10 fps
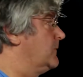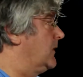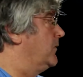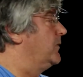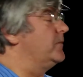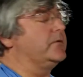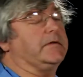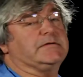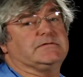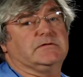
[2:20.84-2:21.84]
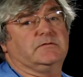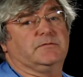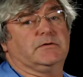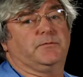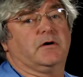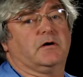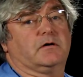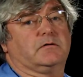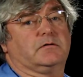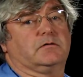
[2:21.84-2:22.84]
And remember, that seemed to be
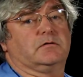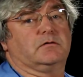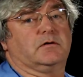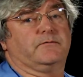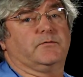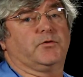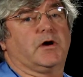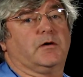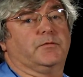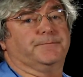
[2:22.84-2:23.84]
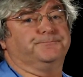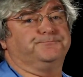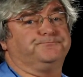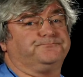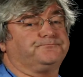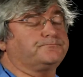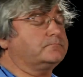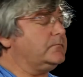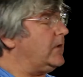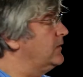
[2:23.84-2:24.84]
part of the problem,
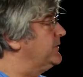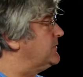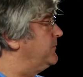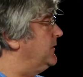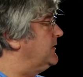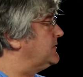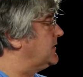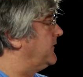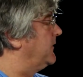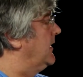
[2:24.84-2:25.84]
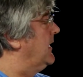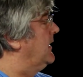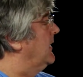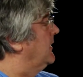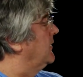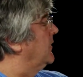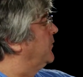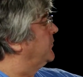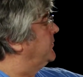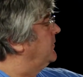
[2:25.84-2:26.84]
at least a piece of it.
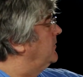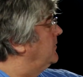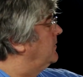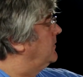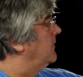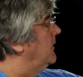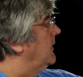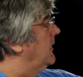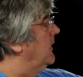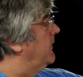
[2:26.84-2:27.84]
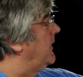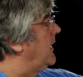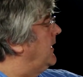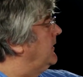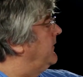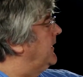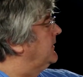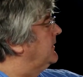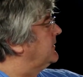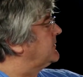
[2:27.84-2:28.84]
Number two, the height of that
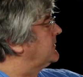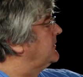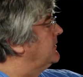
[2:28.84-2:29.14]
disc